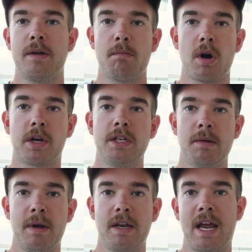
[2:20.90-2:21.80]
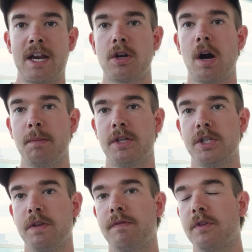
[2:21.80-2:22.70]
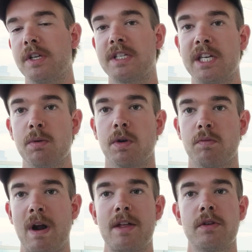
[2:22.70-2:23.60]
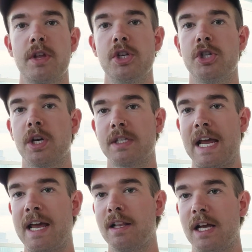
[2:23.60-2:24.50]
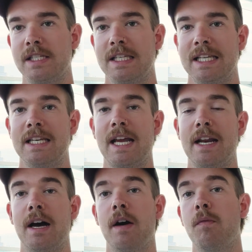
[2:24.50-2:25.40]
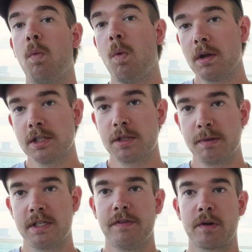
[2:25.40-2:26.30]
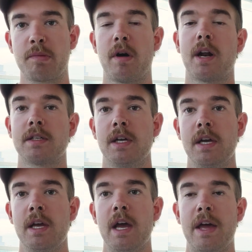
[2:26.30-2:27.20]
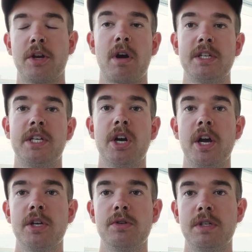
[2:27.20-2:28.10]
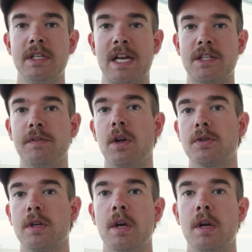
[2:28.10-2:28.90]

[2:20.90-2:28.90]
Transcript: the market demand and competition for this keyword rather than just analyzing the data of one specific product. And the criteria I use is as follows: